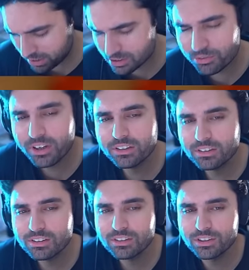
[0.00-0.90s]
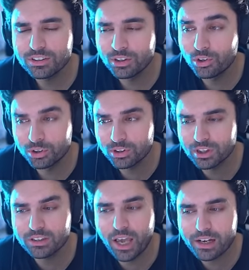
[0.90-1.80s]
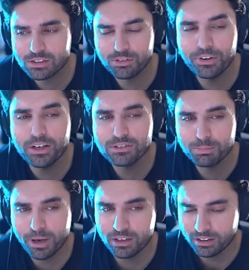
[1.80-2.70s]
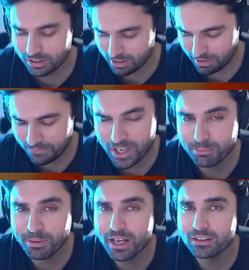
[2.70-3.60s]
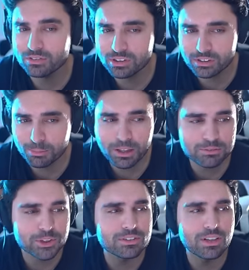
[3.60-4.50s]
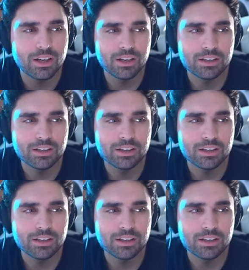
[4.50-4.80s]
XDefiant, you you think X XDefiant's better uh, than Black Ops 6 Blame Truth?